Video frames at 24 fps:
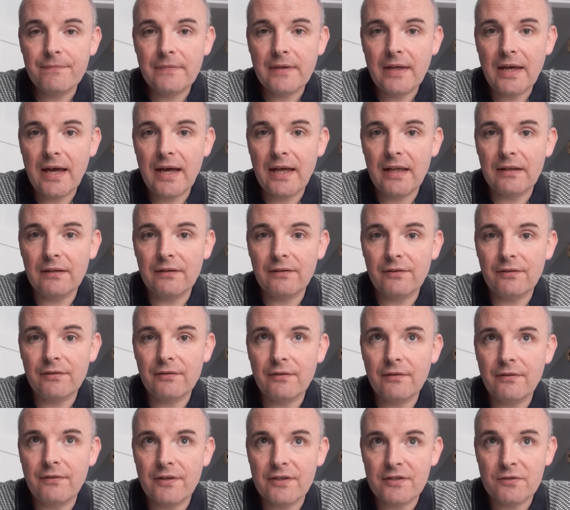and
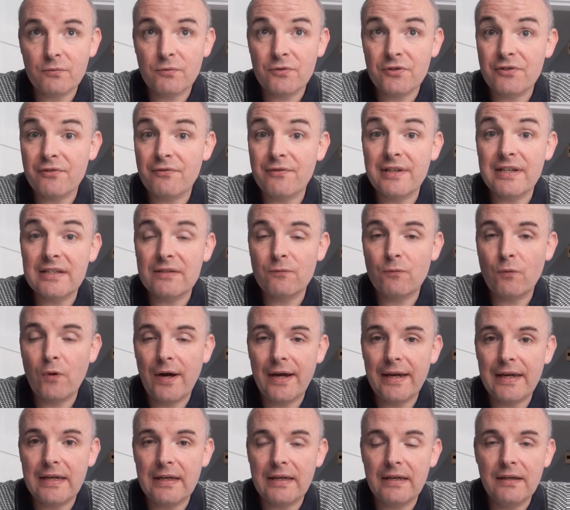this was the reason
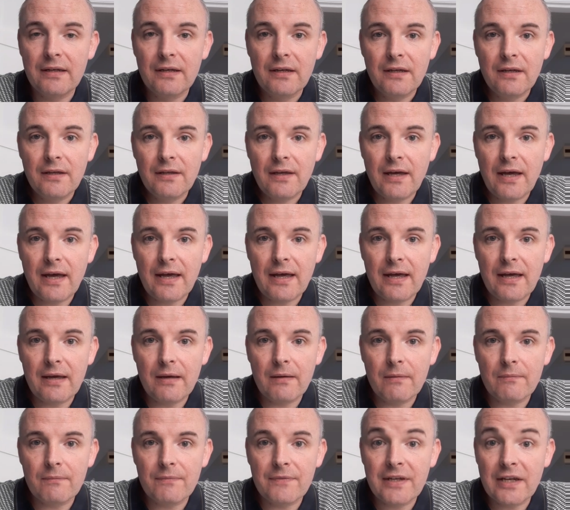why
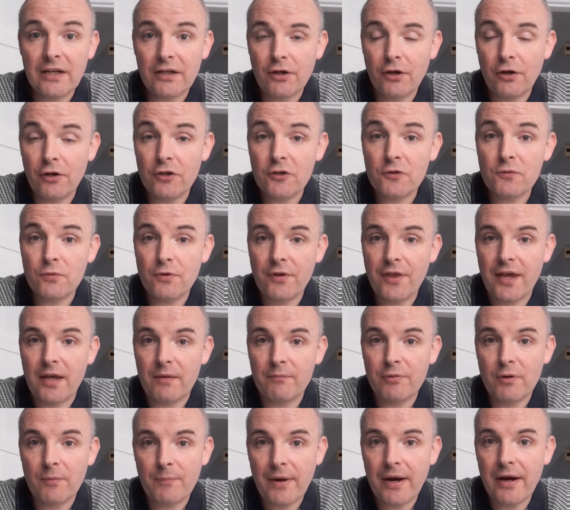the accounts were
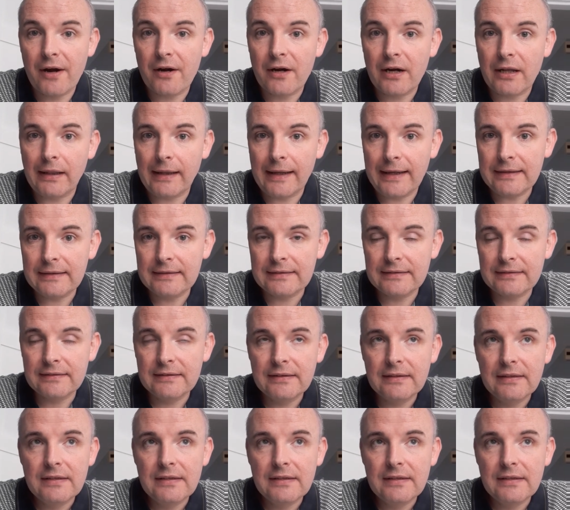then prepared late